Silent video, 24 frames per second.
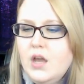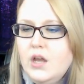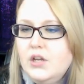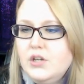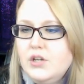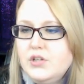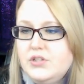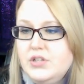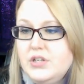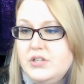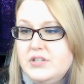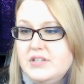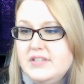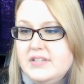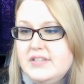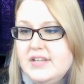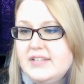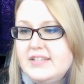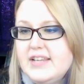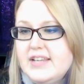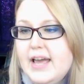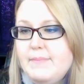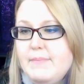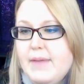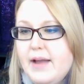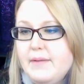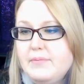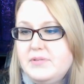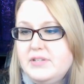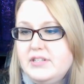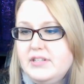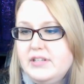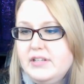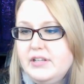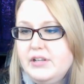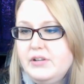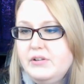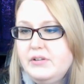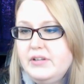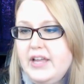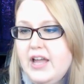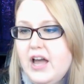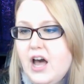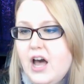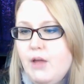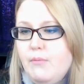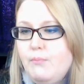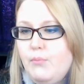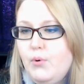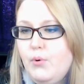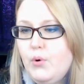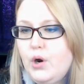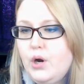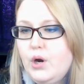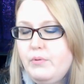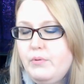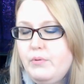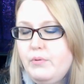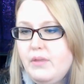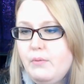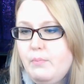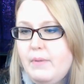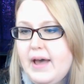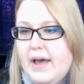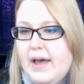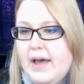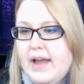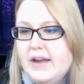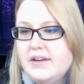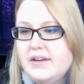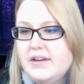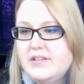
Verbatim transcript: Susan says, I'm absolutely on board with the pact.